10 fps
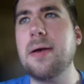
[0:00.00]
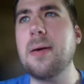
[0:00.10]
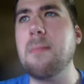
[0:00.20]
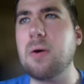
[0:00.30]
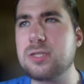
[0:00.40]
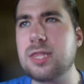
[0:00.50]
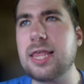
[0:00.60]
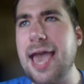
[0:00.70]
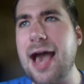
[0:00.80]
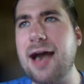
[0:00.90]

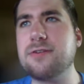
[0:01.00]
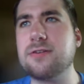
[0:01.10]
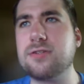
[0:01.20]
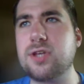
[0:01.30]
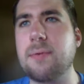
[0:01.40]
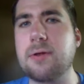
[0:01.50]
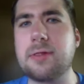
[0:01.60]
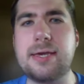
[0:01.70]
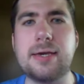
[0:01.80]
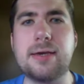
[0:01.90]
mostly after Summer
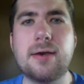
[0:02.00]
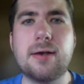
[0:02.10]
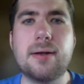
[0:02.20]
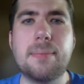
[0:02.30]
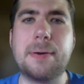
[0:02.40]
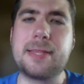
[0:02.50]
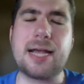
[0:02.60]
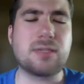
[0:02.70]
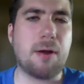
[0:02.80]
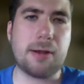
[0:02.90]
League, but
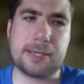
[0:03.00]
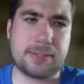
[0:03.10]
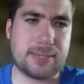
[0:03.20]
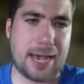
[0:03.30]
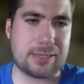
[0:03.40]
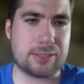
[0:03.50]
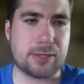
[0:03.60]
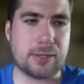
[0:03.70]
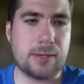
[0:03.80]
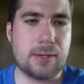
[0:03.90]
that's Marcus Sasser.